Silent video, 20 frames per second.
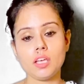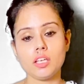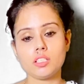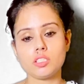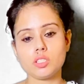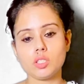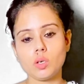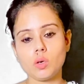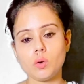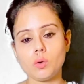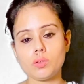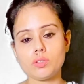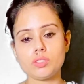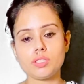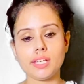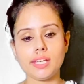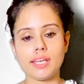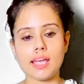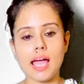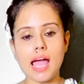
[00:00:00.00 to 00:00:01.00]
So
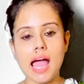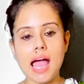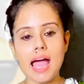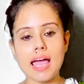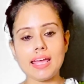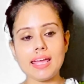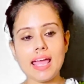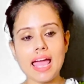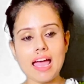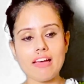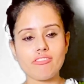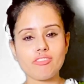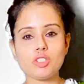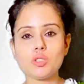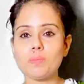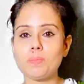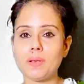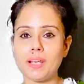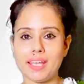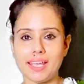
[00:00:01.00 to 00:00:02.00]
see, I have to
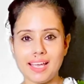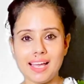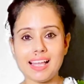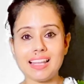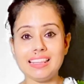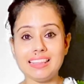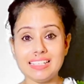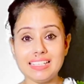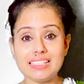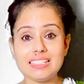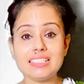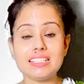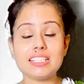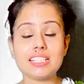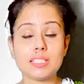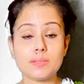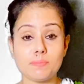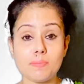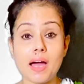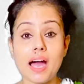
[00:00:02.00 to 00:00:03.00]
play a little
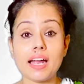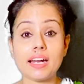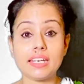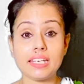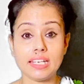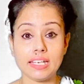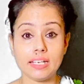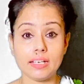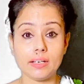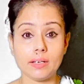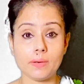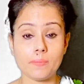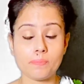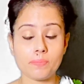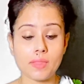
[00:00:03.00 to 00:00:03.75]
smart here.